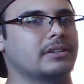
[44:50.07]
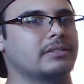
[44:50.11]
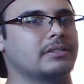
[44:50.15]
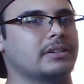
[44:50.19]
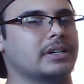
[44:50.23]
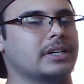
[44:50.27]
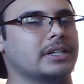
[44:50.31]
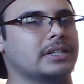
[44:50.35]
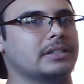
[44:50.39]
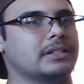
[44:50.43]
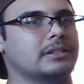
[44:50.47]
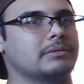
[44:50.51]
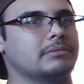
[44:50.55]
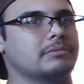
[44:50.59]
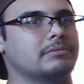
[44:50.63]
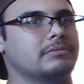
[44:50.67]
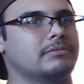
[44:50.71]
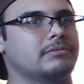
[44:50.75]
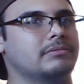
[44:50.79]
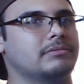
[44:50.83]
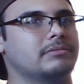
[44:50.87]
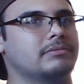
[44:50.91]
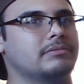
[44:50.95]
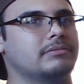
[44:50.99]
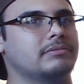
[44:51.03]
I
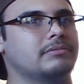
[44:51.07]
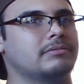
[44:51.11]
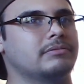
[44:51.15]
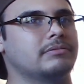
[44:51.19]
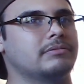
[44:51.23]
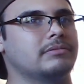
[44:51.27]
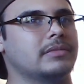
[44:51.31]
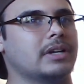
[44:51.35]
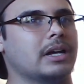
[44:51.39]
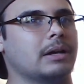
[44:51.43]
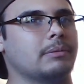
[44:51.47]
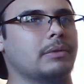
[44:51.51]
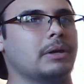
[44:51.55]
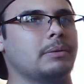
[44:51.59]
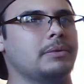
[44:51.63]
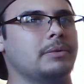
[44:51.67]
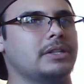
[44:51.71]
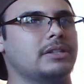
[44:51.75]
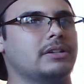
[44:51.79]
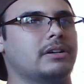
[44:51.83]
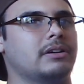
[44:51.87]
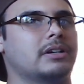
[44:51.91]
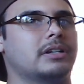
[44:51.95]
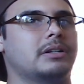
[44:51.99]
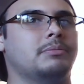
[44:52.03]
might be
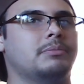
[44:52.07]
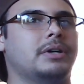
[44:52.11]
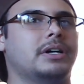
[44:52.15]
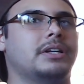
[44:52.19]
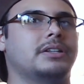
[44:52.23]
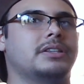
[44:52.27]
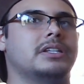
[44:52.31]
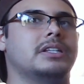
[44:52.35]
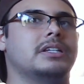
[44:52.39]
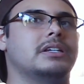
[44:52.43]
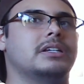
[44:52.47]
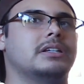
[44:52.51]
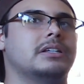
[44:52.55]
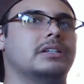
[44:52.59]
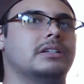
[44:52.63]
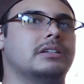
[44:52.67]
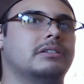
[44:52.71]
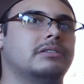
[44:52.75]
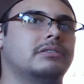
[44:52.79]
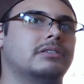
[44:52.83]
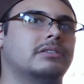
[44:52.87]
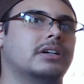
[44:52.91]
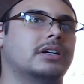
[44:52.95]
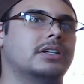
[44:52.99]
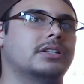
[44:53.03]
talking about the
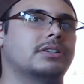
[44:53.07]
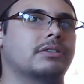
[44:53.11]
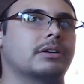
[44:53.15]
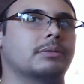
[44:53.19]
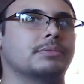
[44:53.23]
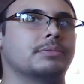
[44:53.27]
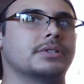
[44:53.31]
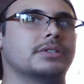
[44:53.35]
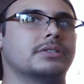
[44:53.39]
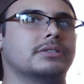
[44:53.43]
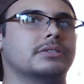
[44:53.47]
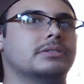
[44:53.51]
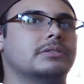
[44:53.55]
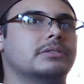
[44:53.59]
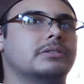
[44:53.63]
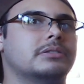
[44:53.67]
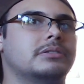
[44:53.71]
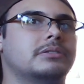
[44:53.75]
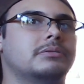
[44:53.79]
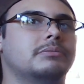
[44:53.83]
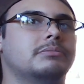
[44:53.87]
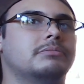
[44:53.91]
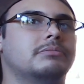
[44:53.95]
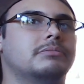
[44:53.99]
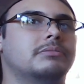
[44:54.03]
other episode.
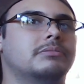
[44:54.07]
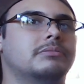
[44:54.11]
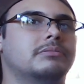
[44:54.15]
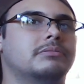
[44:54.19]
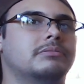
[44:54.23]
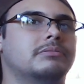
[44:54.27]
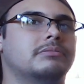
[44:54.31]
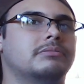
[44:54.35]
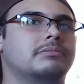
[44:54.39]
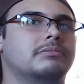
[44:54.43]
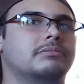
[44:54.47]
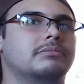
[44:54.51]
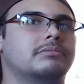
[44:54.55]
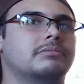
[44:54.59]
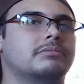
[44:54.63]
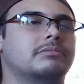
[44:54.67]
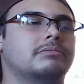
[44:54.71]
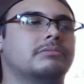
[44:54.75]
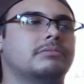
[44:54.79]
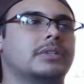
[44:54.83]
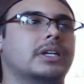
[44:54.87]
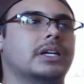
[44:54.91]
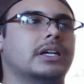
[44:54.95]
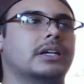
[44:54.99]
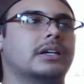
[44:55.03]

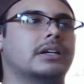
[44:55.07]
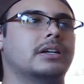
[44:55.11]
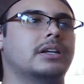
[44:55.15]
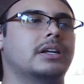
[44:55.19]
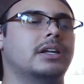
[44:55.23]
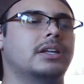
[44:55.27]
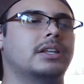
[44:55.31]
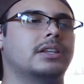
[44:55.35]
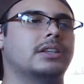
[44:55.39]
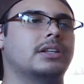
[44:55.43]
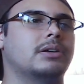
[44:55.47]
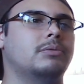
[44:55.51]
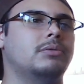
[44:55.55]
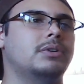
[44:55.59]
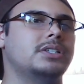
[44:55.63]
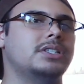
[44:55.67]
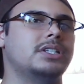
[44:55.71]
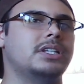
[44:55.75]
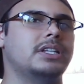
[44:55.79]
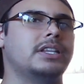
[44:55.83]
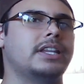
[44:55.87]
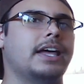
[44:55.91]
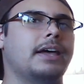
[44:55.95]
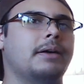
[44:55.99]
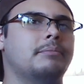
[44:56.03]
Yeah, there
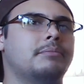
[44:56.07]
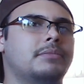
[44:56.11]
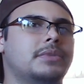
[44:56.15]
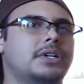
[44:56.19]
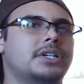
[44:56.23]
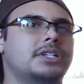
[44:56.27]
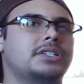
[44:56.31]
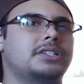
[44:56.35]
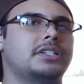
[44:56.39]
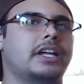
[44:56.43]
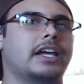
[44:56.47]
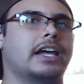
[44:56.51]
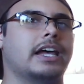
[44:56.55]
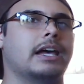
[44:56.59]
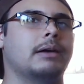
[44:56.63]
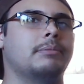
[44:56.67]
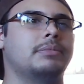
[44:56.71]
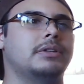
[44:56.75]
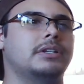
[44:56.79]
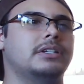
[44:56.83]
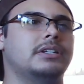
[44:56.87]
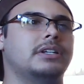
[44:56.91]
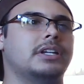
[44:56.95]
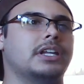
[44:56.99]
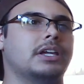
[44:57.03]
wasn't that much to
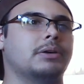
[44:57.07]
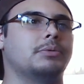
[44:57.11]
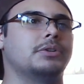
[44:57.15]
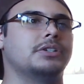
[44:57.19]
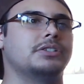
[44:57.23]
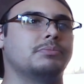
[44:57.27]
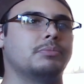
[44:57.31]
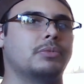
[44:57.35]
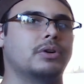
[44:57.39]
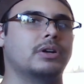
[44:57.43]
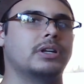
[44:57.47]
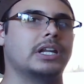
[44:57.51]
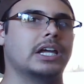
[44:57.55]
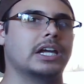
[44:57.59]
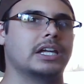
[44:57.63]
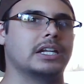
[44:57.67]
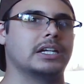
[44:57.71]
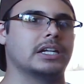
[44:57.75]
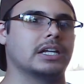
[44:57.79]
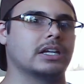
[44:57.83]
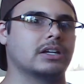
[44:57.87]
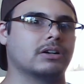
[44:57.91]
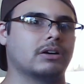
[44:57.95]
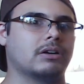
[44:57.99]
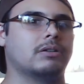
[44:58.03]
happen. It was more like an
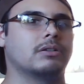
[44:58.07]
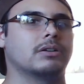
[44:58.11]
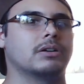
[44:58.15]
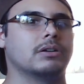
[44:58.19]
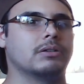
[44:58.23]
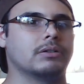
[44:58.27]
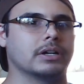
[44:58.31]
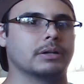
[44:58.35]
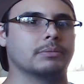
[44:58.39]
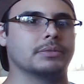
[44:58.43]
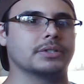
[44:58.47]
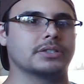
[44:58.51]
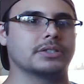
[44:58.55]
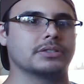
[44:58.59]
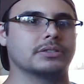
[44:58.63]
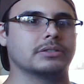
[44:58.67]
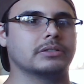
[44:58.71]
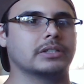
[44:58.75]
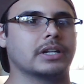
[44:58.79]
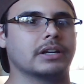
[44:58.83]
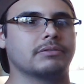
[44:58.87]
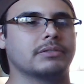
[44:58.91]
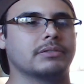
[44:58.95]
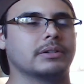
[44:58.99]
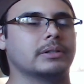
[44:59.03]
Ikago episode,
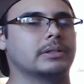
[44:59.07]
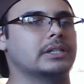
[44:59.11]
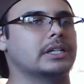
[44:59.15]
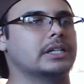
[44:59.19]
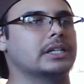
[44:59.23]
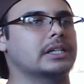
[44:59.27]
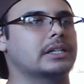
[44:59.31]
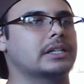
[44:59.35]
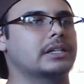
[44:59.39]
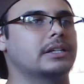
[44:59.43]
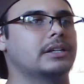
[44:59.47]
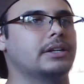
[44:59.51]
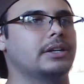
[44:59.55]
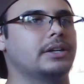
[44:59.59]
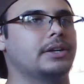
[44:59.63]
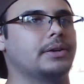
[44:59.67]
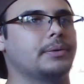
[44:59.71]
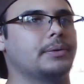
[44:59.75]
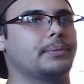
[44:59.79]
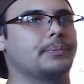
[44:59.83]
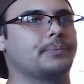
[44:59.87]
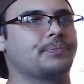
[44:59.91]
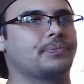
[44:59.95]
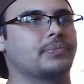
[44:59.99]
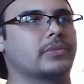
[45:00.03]
I feel like.
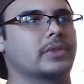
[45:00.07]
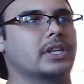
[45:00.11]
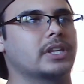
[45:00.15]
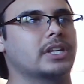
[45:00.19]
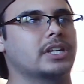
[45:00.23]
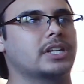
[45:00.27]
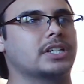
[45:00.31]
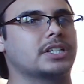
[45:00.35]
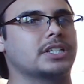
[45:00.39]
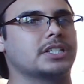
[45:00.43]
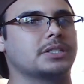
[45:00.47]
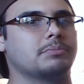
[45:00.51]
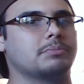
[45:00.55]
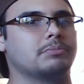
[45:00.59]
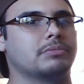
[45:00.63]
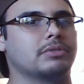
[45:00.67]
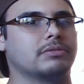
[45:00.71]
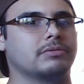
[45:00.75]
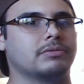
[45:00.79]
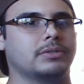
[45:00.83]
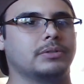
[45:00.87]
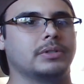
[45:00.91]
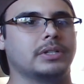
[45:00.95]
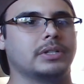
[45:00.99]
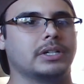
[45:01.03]
because
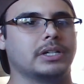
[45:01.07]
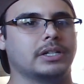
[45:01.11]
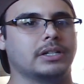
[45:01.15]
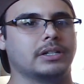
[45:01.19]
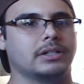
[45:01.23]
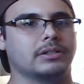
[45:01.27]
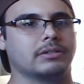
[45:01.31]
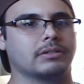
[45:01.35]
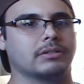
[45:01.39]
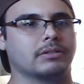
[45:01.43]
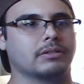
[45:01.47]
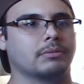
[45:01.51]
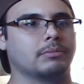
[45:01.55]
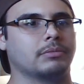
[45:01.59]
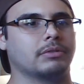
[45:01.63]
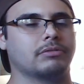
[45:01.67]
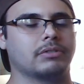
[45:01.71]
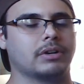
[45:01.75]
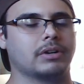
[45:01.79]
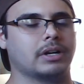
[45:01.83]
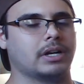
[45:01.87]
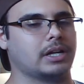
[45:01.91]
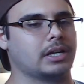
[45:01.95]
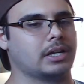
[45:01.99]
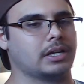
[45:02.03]

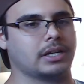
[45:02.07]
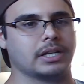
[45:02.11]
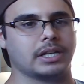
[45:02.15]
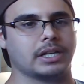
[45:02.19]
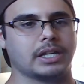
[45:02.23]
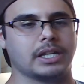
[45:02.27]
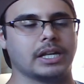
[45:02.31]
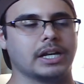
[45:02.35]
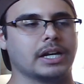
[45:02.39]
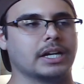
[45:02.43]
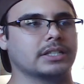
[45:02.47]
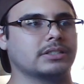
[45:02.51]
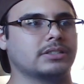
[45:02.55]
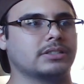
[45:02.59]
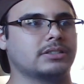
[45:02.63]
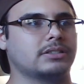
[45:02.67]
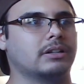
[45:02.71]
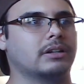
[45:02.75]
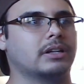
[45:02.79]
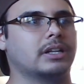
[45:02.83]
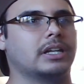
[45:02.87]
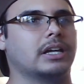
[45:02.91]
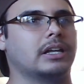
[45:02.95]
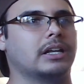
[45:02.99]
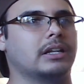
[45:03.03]
Bravada, he got
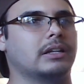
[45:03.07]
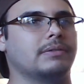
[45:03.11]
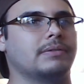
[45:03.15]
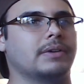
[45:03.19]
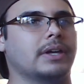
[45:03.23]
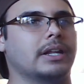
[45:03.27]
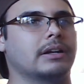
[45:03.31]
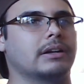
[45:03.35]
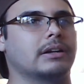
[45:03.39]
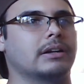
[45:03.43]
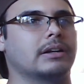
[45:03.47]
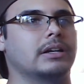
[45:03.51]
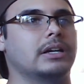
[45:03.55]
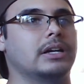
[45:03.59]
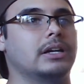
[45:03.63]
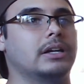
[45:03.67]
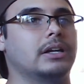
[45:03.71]
stuck in the elevator.